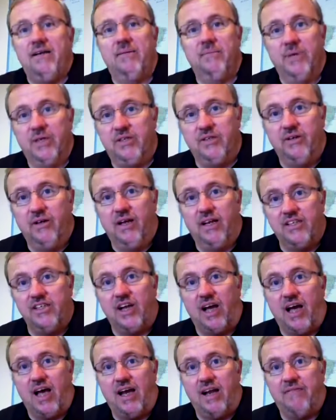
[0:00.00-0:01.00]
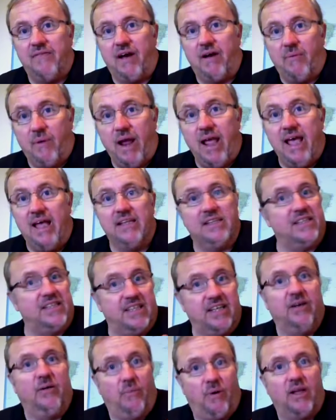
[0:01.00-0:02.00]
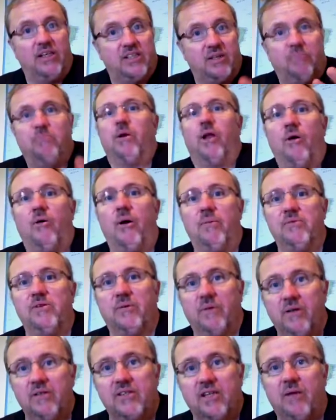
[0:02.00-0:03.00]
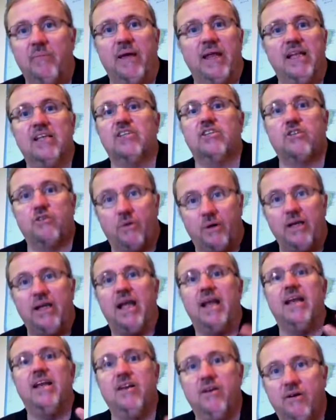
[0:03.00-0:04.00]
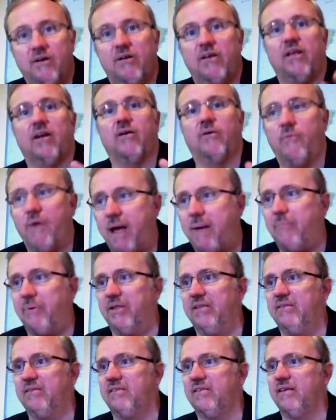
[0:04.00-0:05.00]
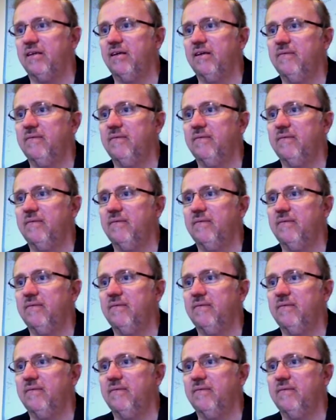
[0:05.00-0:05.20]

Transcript: Ahmadinejad of Iran still wants to blow up Jerusalem and is creating nuclear weapons.